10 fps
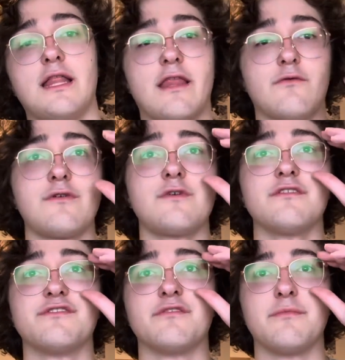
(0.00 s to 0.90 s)
Now, what
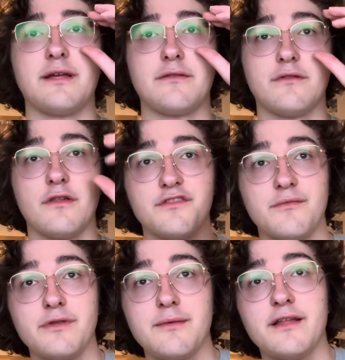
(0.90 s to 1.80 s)
does this mean? This
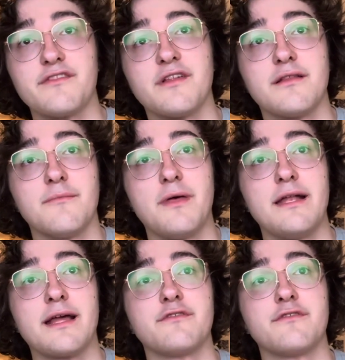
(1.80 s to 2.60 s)
simply means that depending on the